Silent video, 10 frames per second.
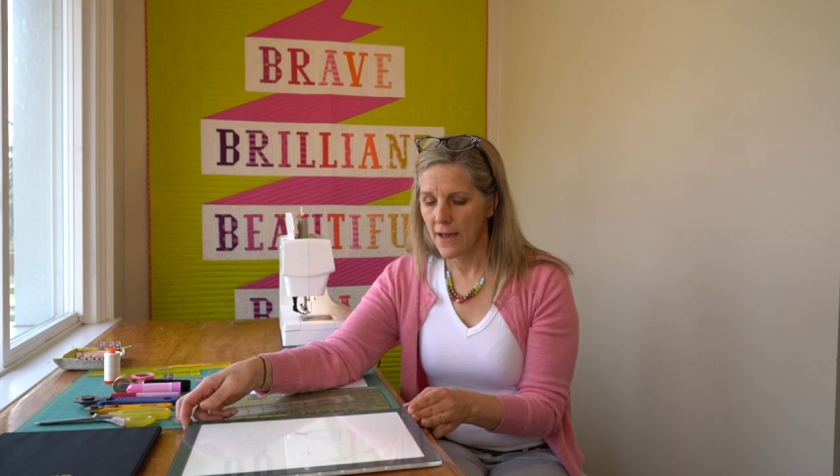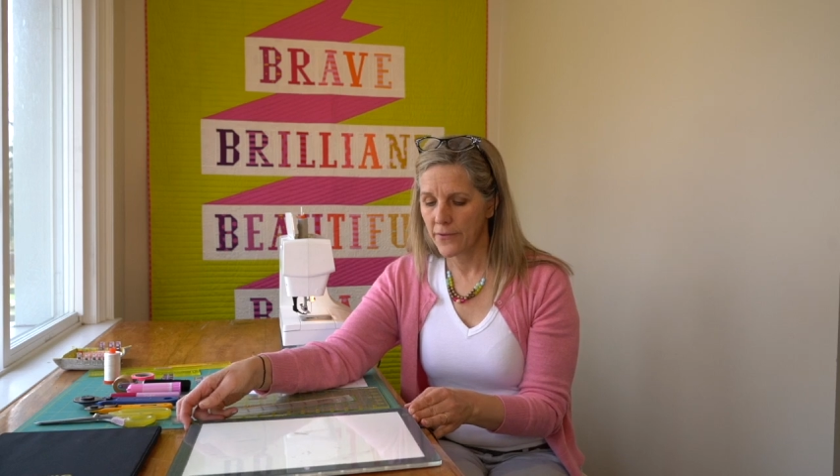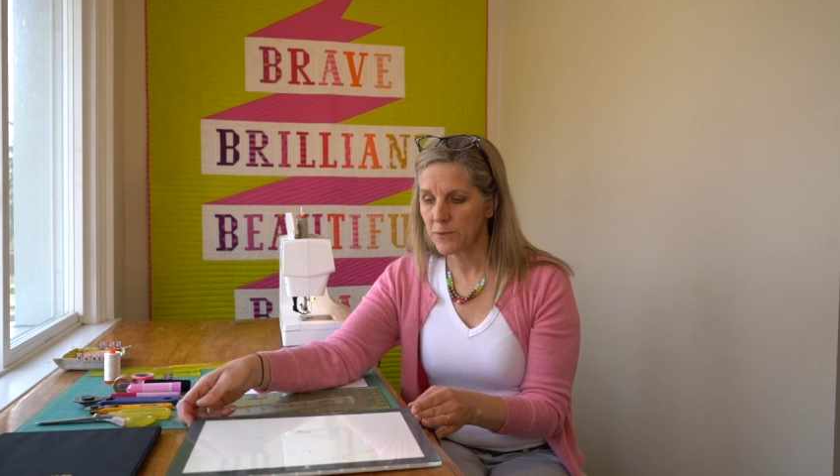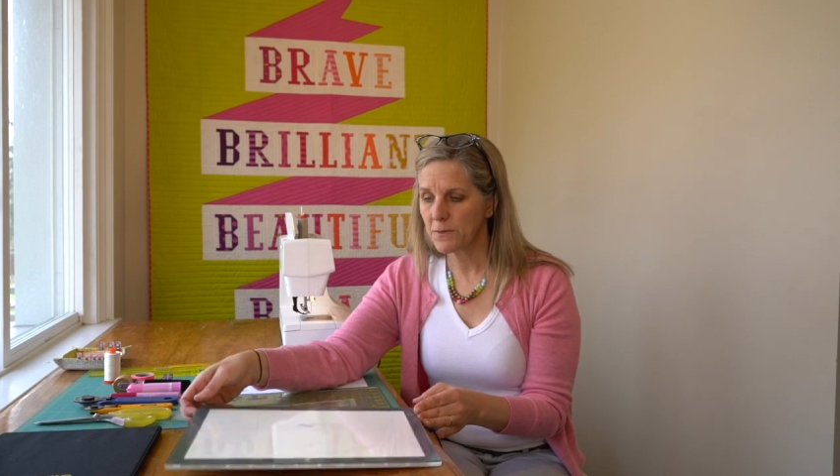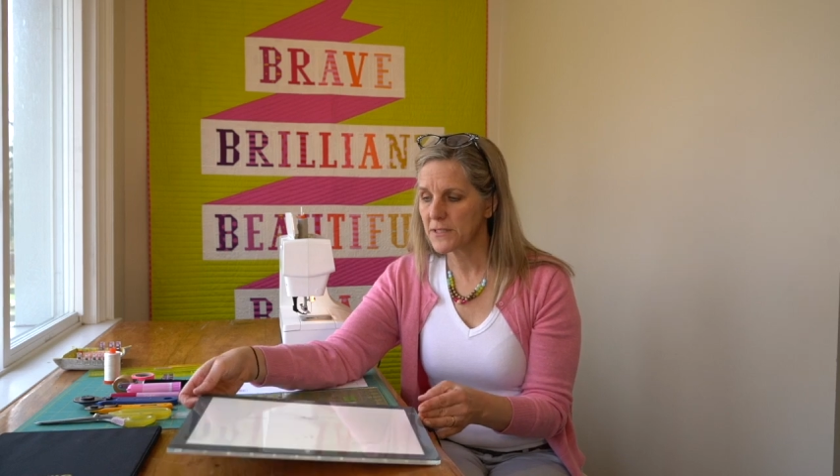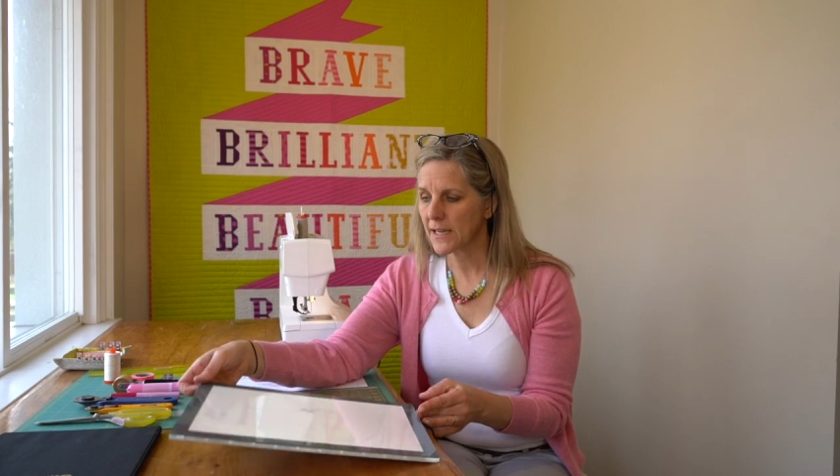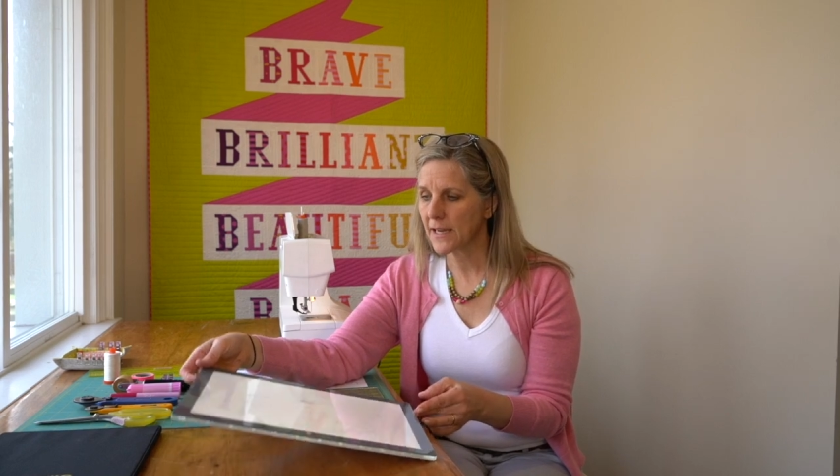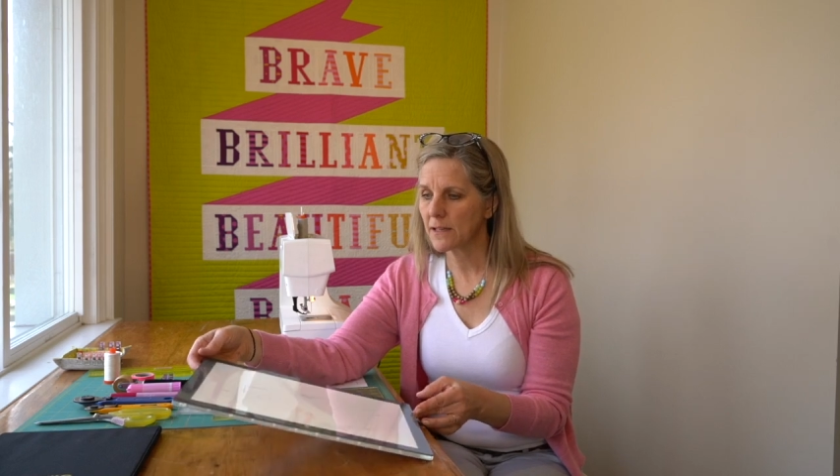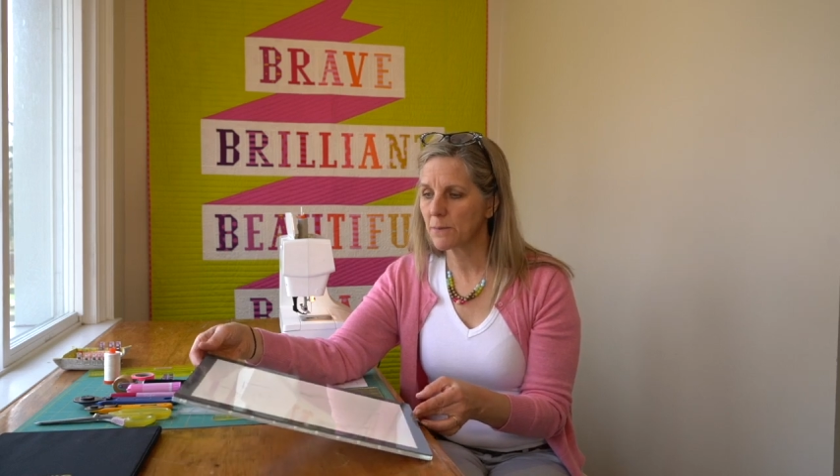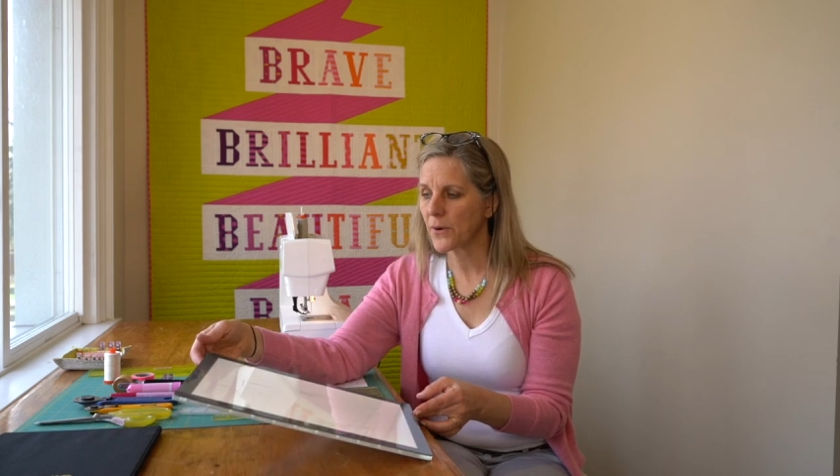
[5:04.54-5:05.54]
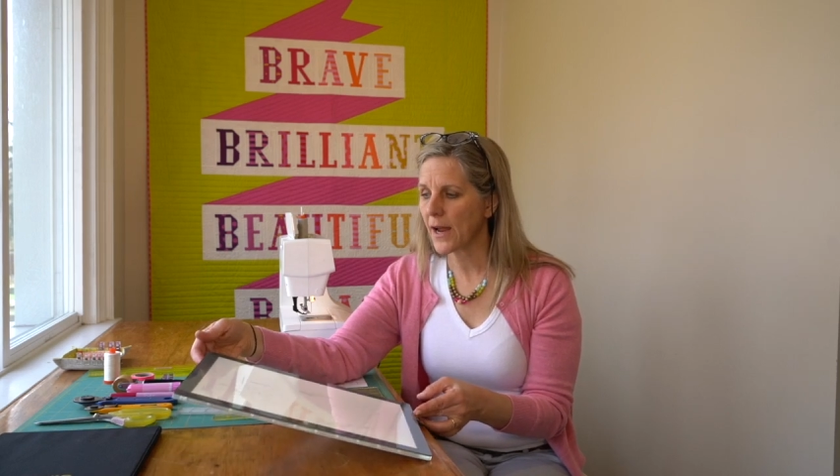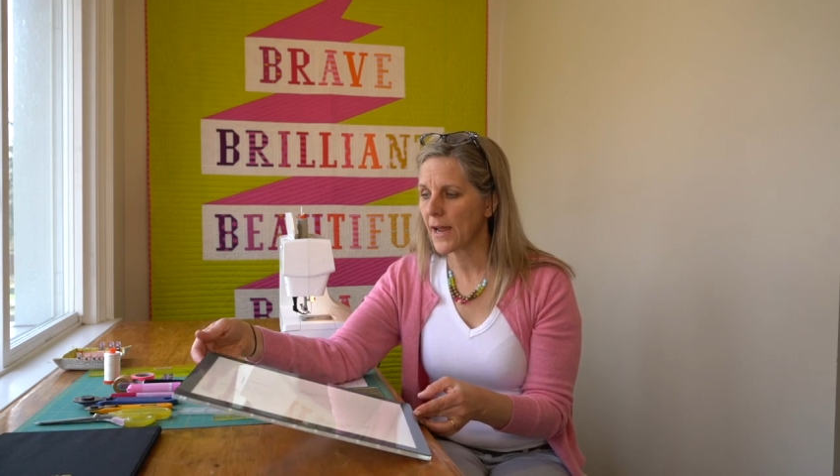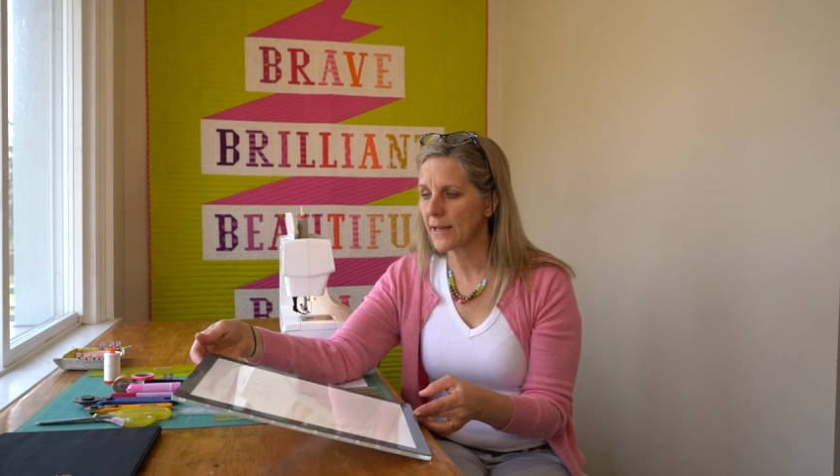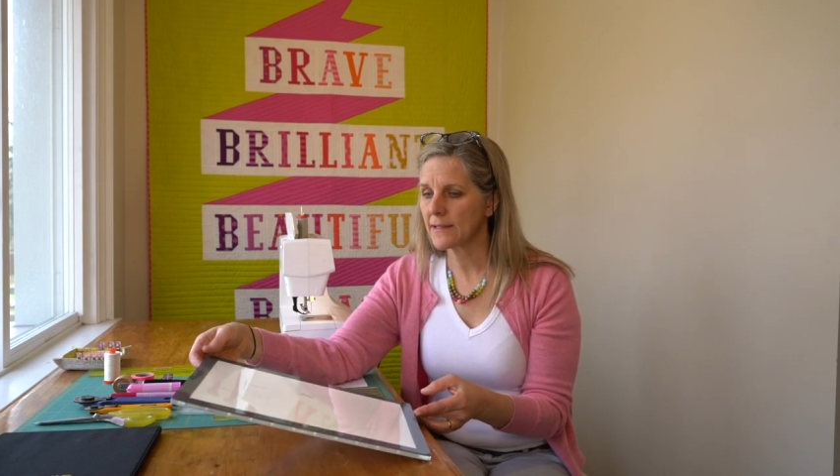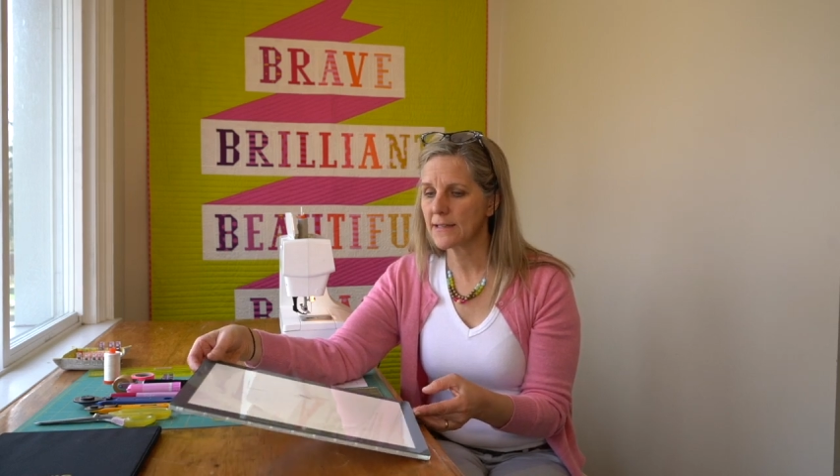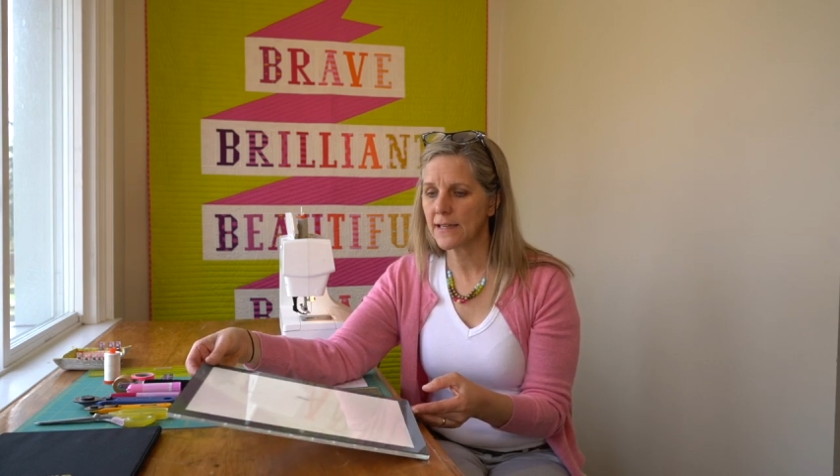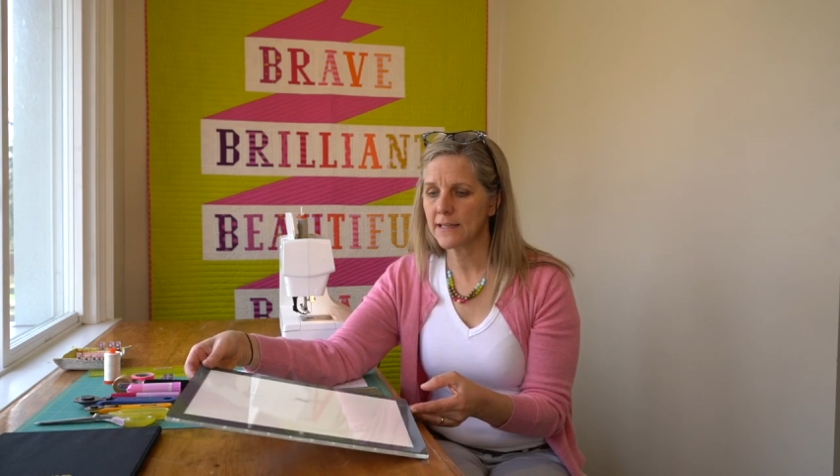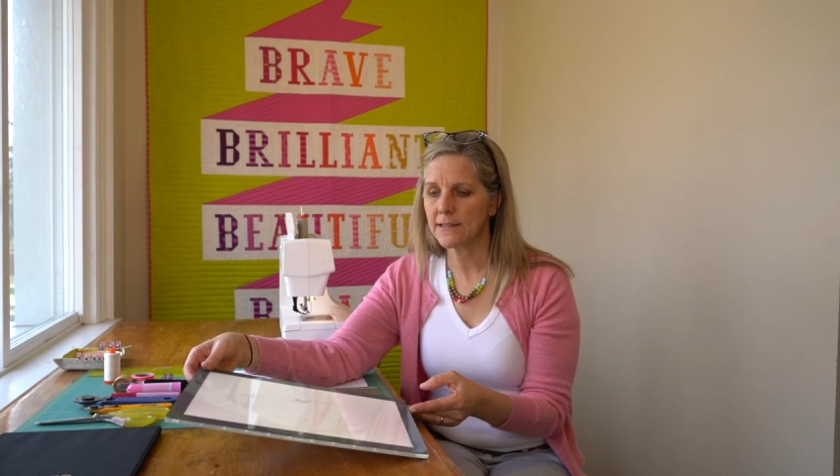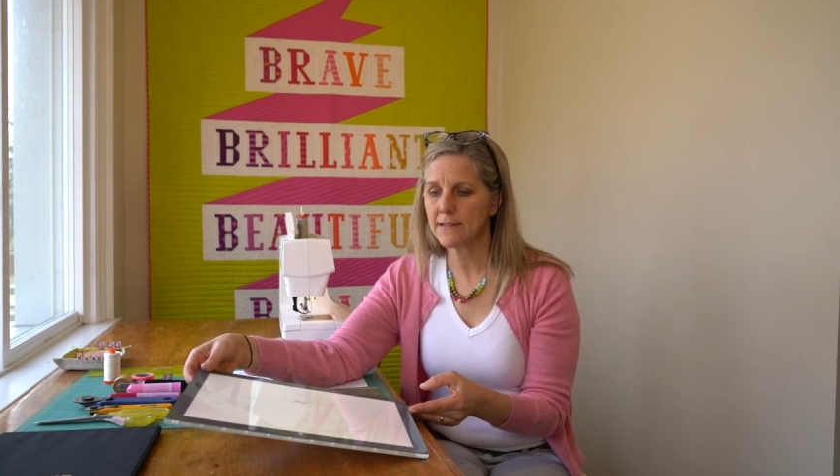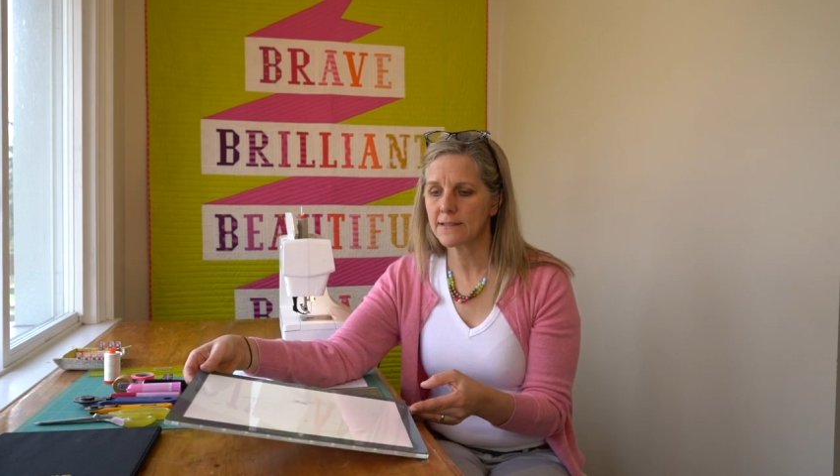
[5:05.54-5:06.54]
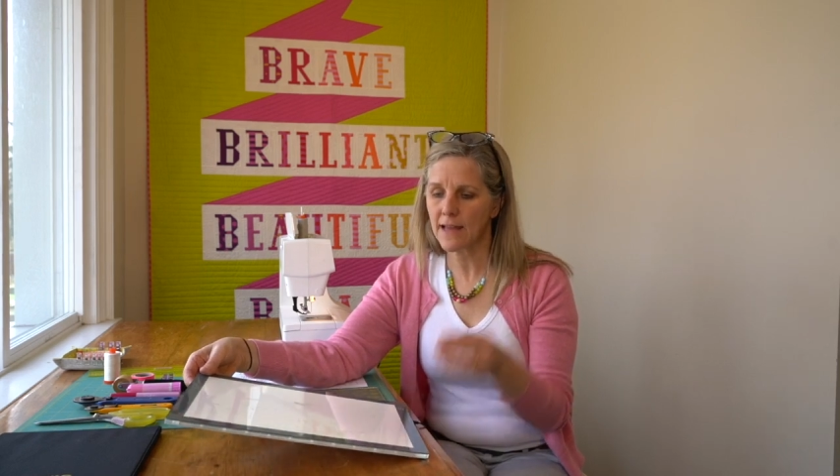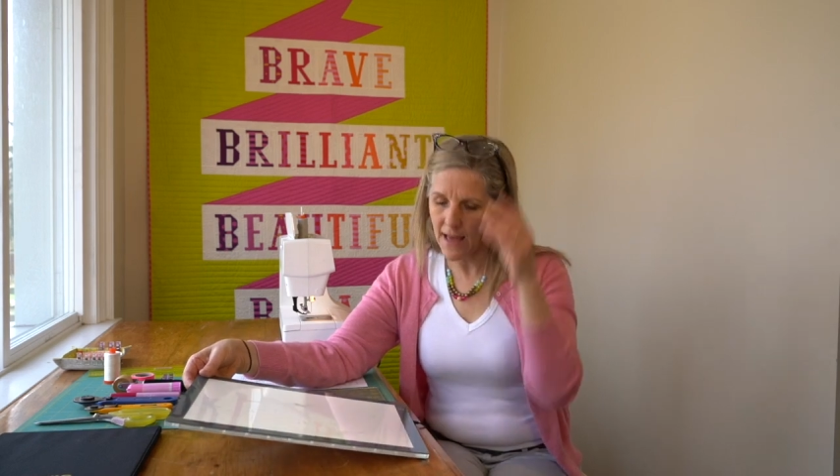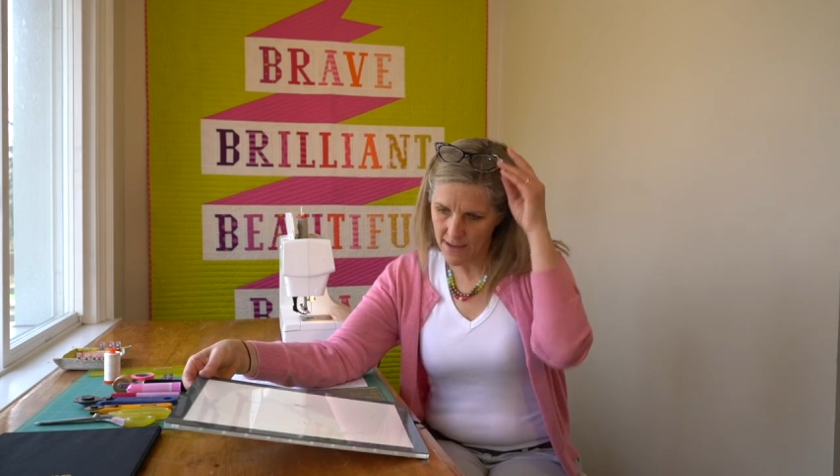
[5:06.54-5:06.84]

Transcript: This particular brand is